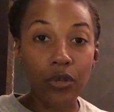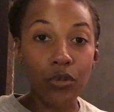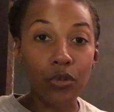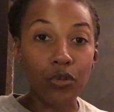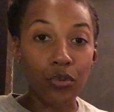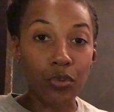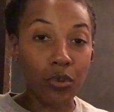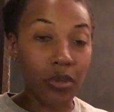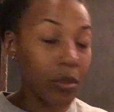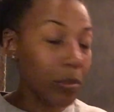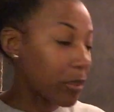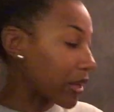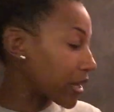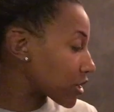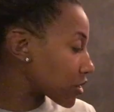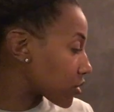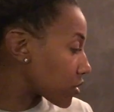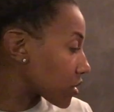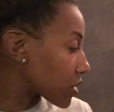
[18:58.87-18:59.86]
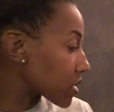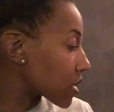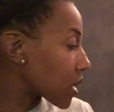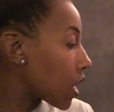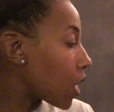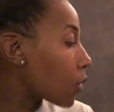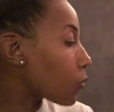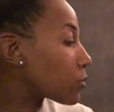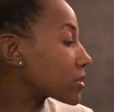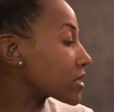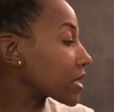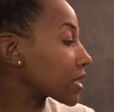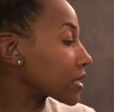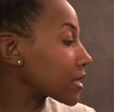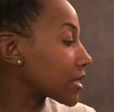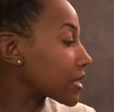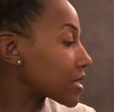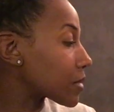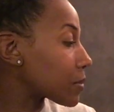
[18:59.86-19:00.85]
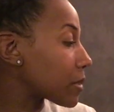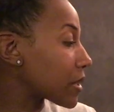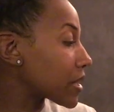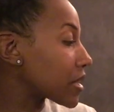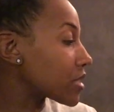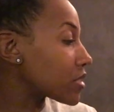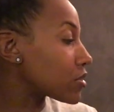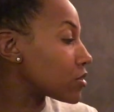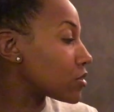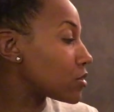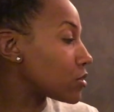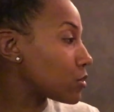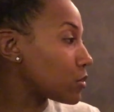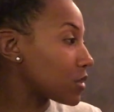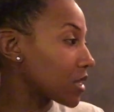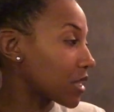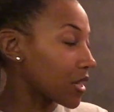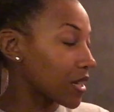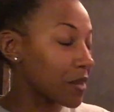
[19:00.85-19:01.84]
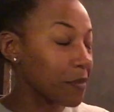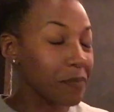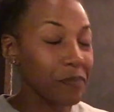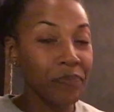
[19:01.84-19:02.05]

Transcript: who drew the pictures, was Elizabeth Zunan.